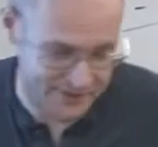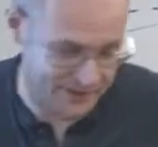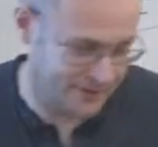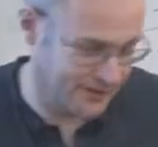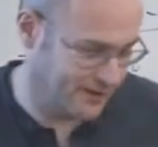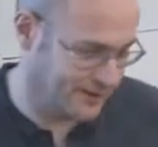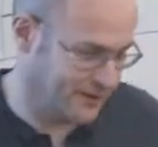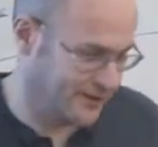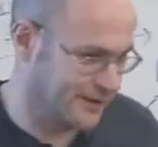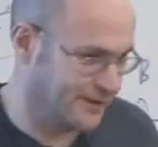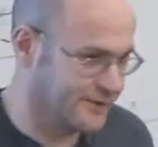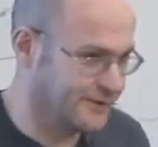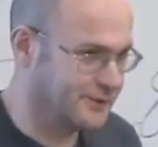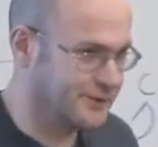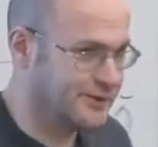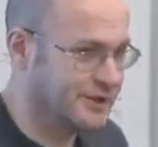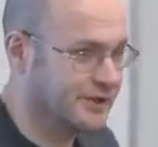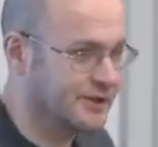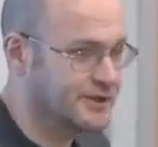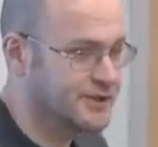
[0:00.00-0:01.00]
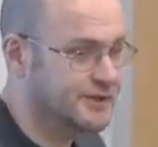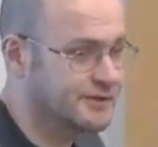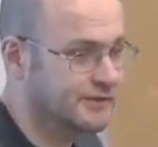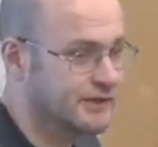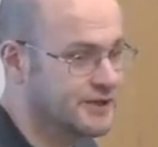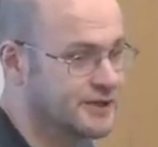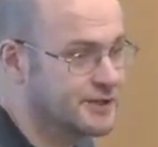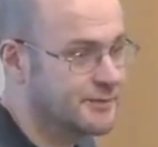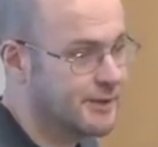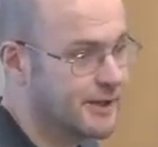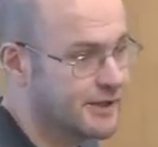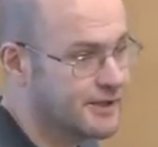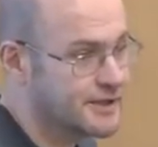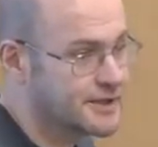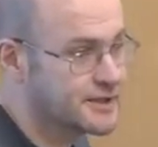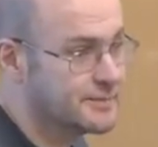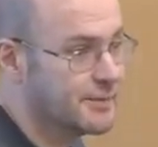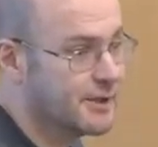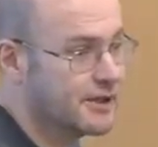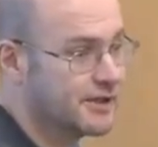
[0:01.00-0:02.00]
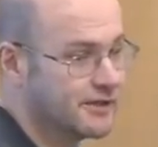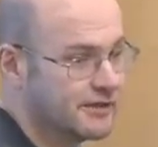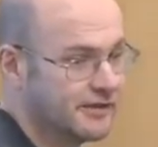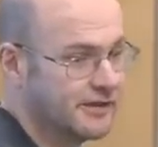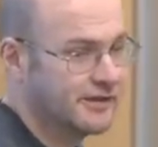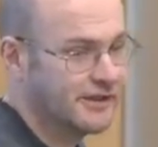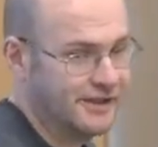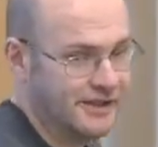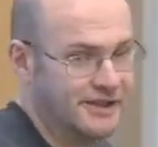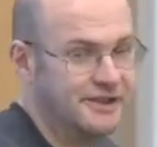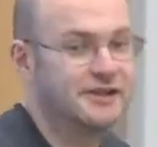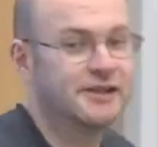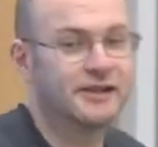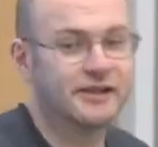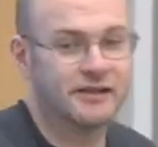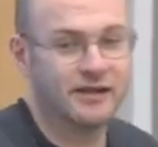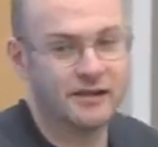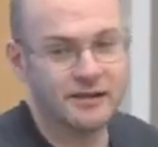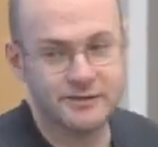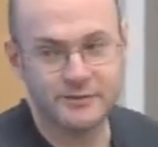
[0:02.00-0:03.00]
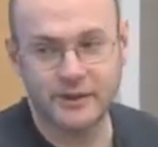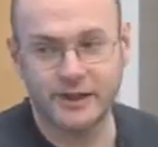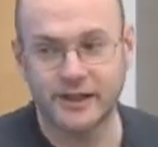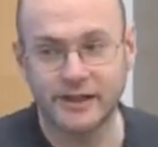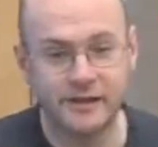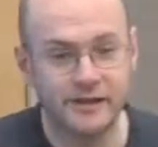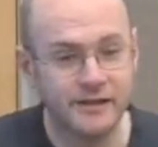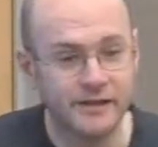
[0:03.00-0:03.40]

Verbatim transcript: it gives you a chance to reason about expiry, in an indirect way.